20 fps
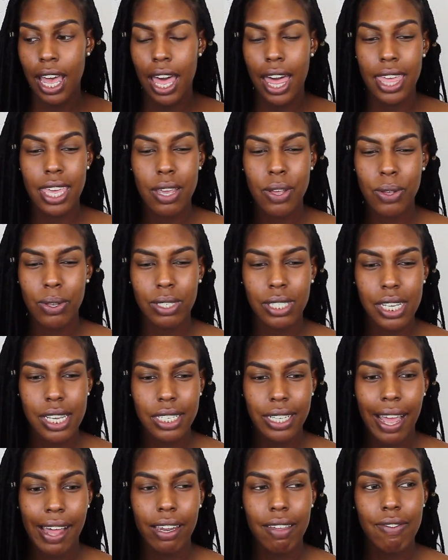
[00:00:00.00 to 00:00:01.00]
I use
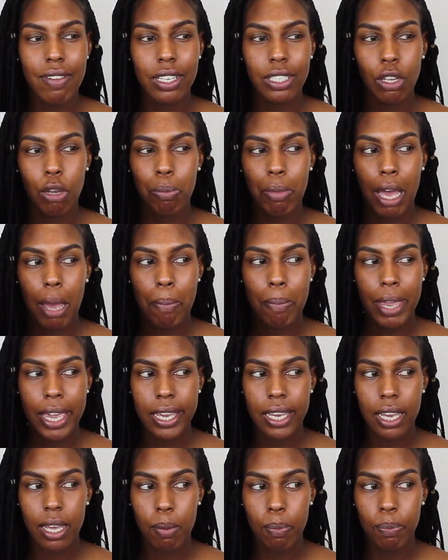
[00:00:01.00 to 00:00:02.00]
this. I leave this on my
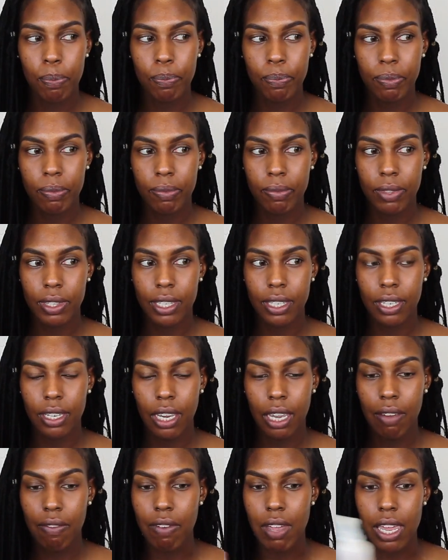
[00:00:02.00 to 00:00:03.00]
makeup
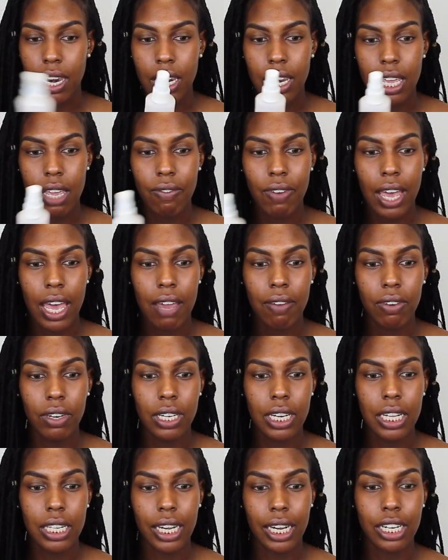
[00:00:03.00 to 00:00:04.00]
vanity if I
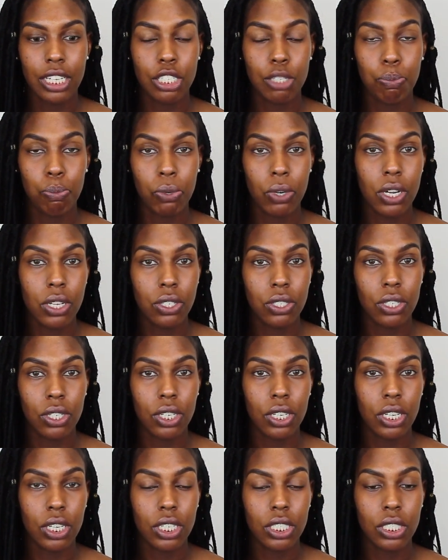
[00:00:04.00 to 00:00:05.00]
ever need like a
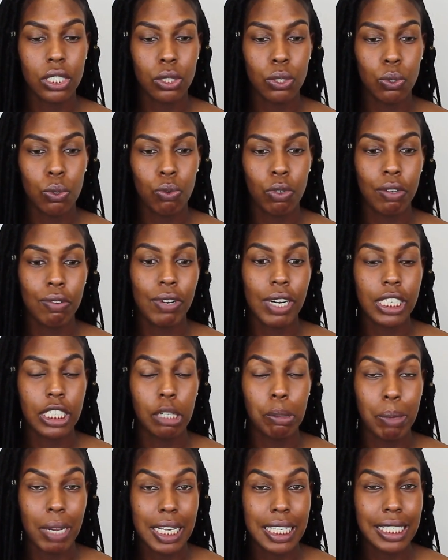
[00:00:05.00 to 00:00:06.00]
spritzer to
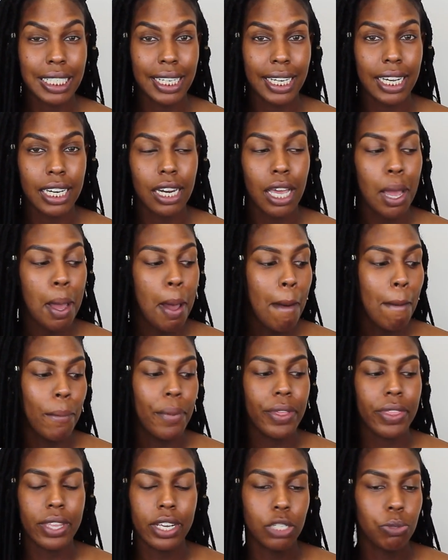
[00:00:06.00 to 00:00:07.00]
refresh my skin.
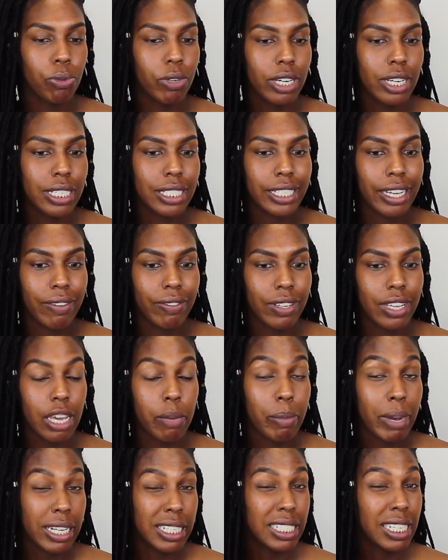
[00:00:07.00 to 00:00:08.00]
But this one is
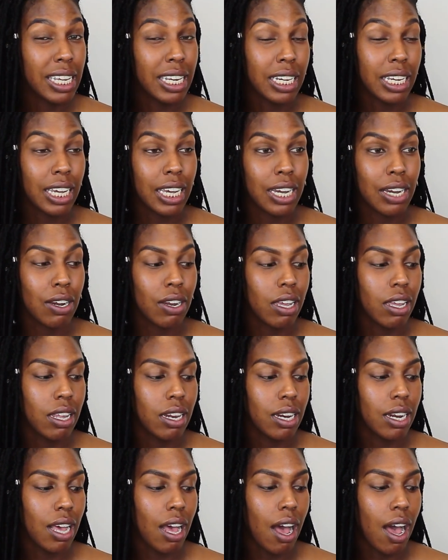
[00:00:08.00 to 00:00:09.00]
definitely in my skincare
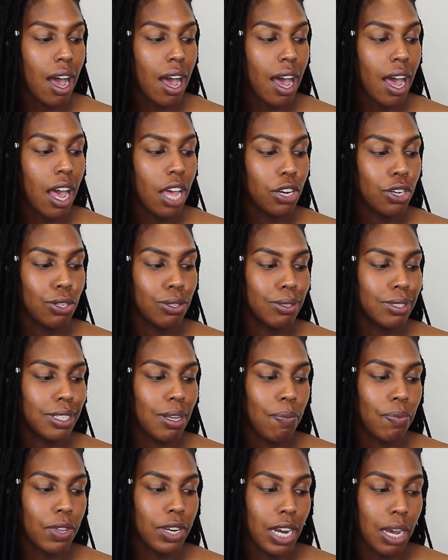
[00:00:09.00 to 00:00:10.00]
and I do
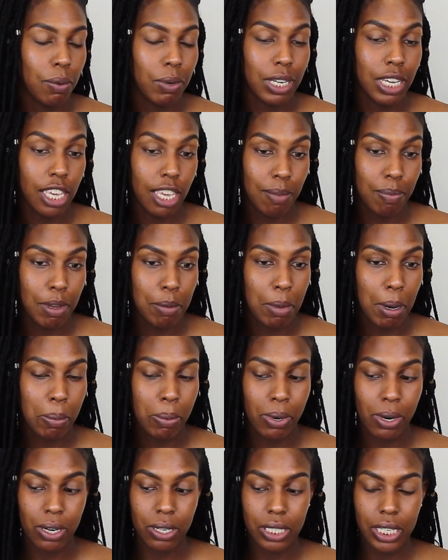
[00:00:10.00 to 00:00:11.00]
something I want to keep in my
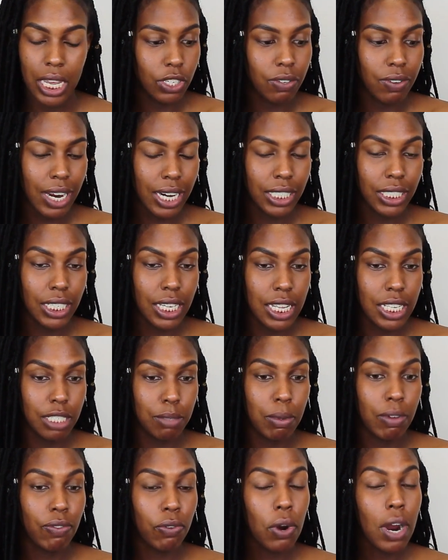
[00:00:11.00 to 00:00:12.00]
purse. The
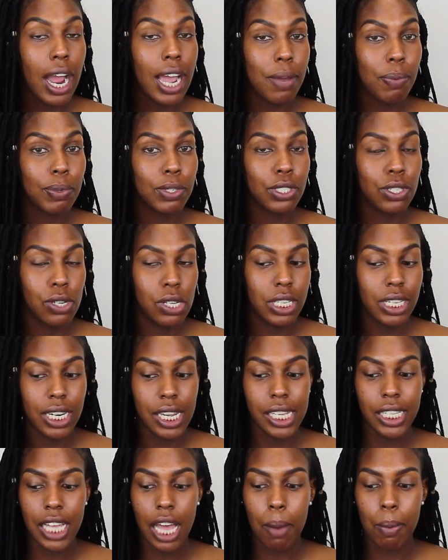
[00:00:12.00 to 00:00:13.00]
directions before I was using
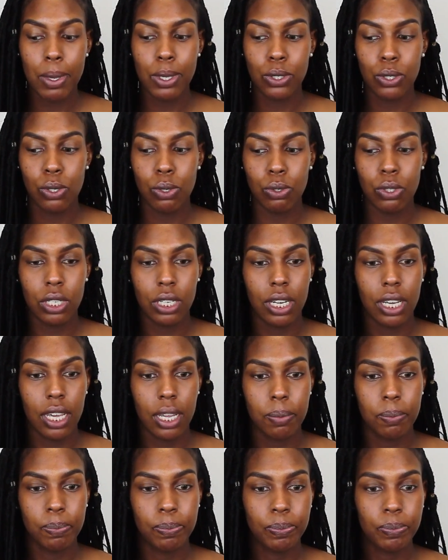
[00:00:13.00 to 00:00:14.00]
this, I was using
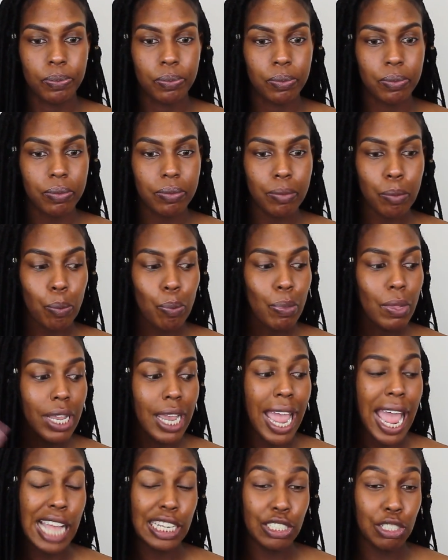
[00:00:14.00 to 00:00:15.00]
it
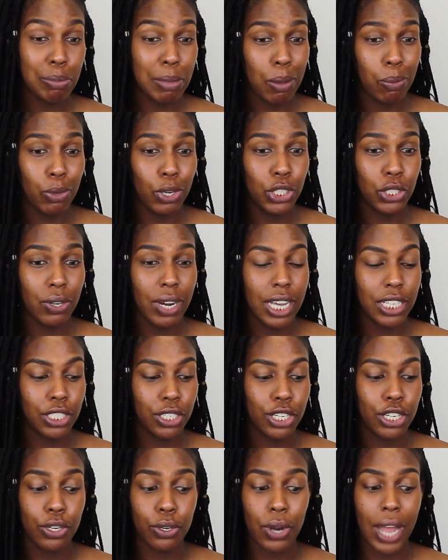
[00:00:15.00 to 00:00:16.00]
after my
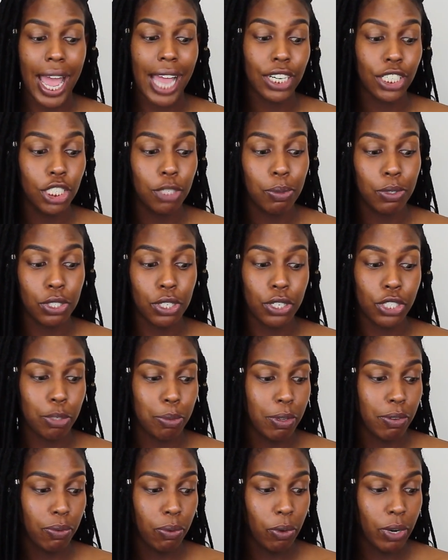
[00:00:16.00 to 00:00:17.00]
moisturizer, and you're actually supposed to
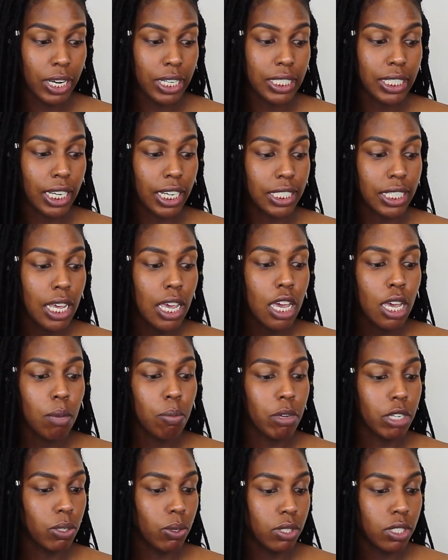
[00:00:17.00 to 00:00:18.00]
use it before, it says
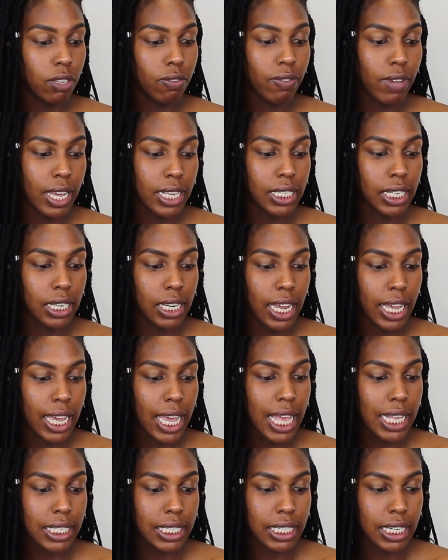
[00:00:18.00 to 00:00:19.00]
mist onto face and
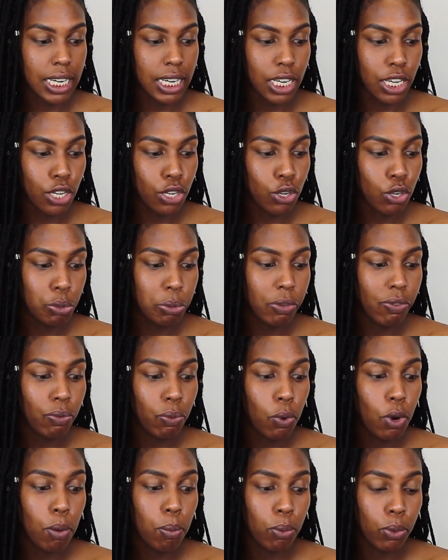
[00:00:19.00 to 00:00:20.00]
neck as needed. Use
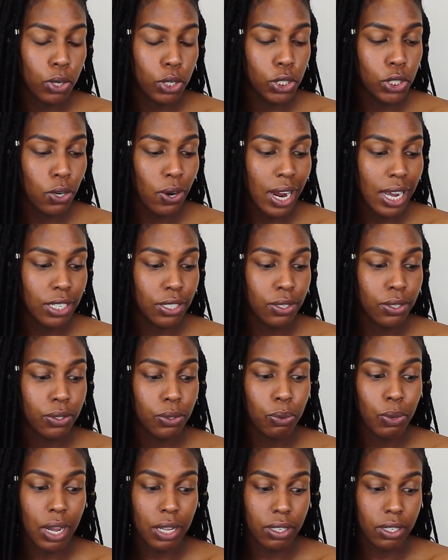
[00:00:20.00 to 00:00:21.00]
before moisturizer
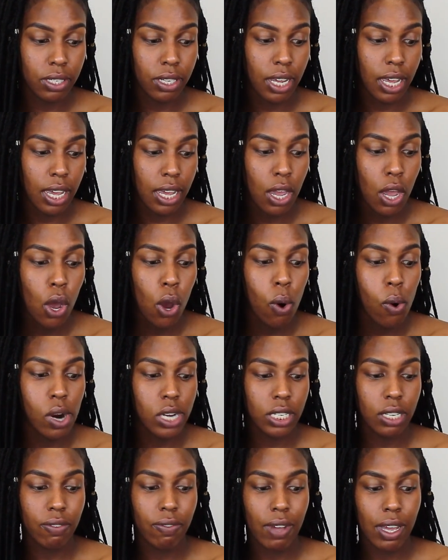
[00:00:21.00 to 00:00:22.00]
throughout the day
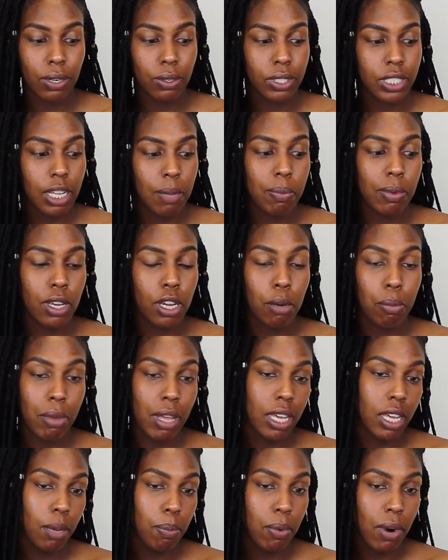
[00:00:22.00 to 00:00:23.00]
or as a final step in your
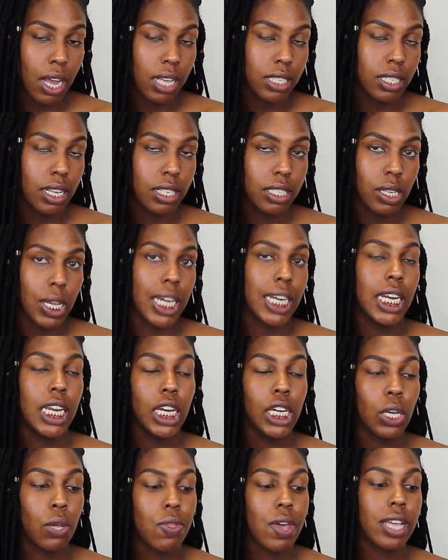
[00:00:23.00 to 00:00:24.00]
makeup process. So I
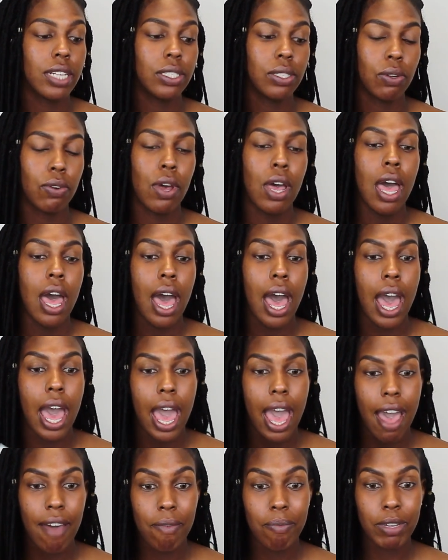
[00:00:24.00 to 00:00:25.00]
didn't know that. So
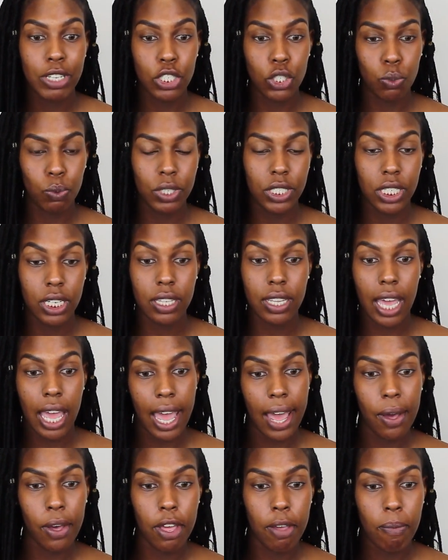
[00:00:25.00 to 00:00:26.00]
I have been switching
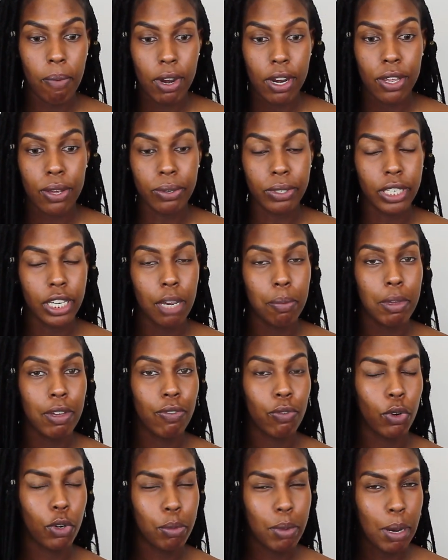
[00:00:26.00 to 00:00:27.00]
that out and been using it
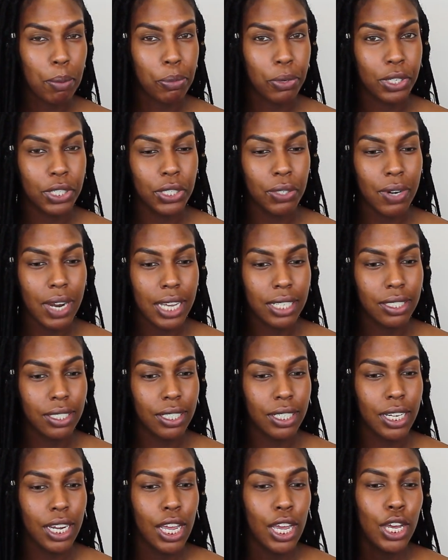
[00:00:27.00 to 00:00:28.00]
before my
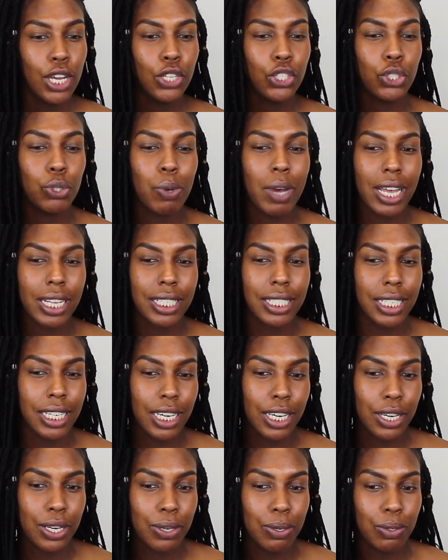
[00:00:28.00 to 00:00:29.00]
moisturizer. Do I
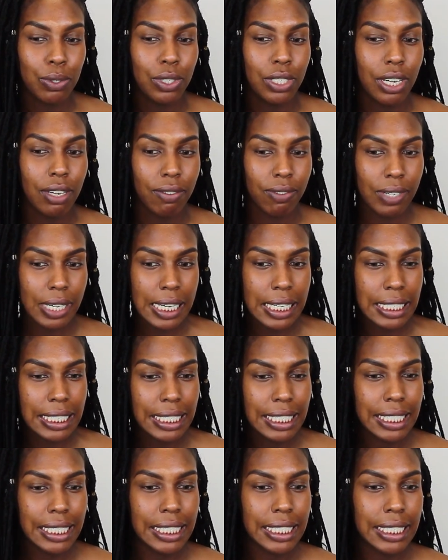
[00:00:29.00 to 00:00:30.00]
see a huge
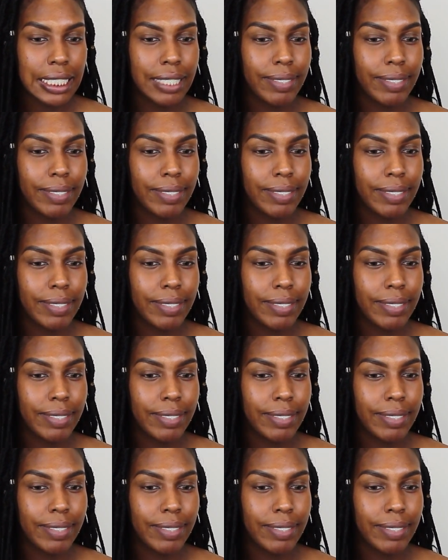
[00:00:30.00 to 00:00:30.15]
difference?